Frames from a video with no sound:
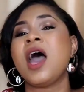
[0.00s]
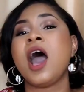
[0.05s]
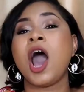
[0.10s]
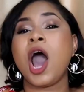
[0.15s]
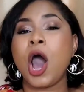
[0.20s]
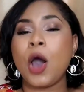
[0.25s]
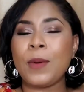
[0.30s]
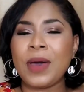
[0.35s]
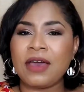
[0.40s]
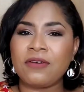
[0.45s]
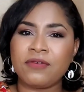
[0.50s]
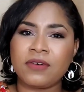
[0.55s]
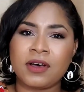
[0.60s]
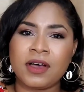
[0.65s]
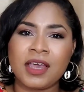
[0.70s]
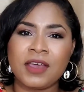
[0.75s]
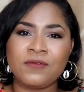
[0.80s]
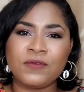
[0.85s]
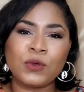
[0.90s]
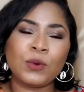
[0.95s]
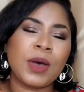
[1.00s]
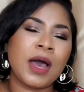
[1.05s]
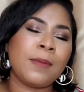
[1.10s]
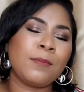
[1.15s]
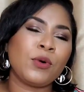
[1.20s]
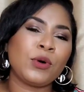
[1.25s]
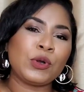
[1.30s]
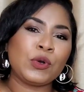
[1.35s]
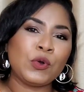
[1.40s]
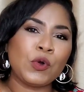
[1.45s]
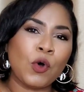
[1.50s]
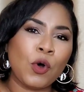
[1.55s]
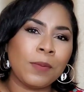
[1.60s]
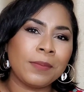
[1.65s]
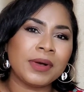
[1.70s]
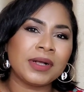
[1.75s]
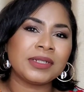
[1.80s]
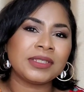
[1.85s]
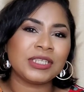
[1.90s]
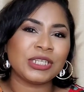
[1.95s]
However, if you are more
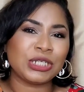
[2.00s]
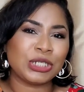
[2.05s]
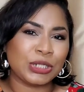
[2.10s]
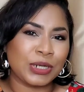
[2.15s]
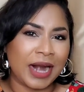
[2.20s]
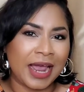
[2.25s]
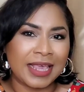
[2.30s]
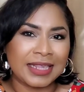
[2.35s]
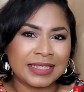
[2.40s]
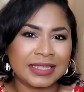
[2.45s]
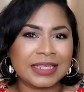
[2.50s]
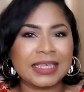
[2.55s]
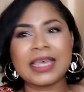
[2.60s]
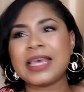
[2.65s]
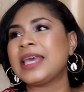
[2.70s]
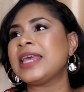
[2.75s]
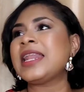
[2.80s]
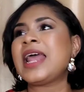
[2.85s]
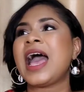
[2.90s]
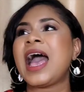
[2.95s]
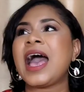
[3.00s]
normal to dry skin,